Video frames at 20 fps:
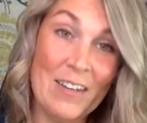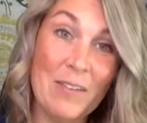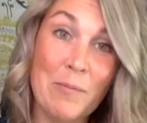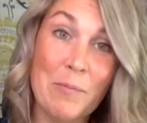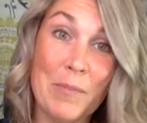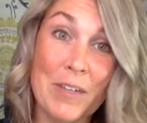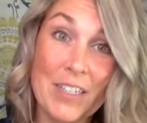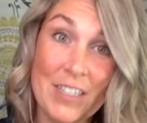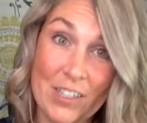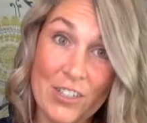
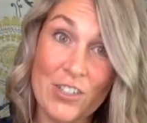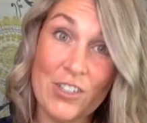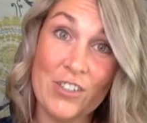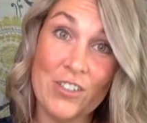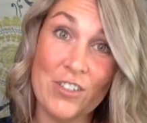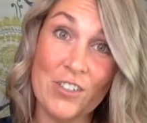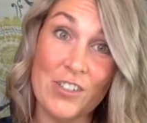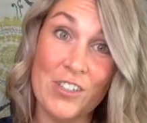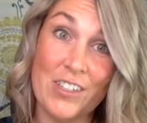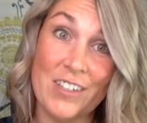my dishes
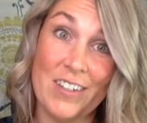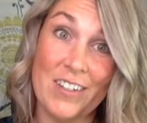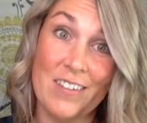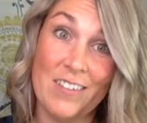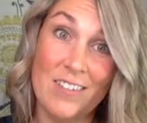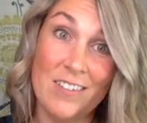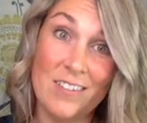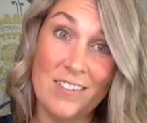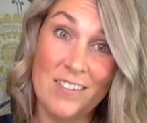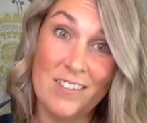are clean.
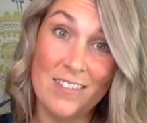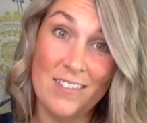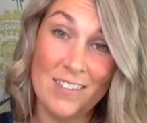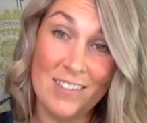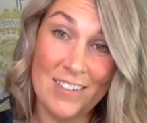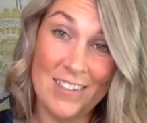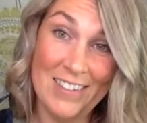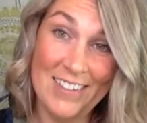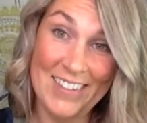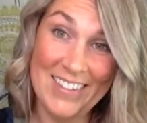
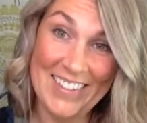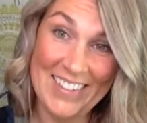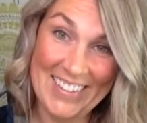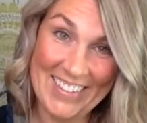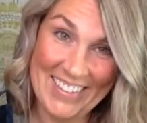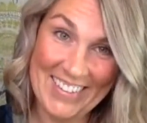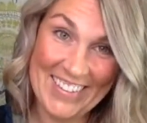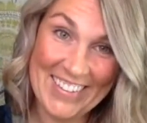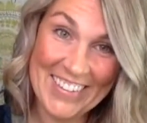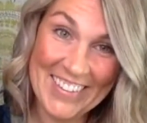
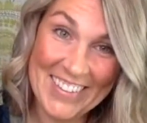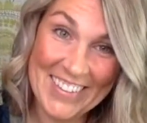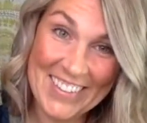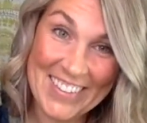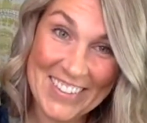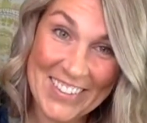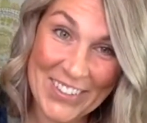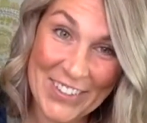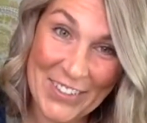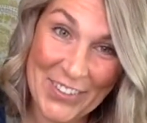
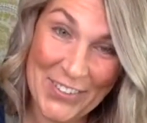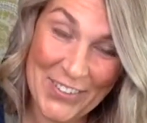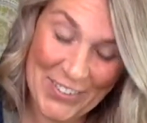So,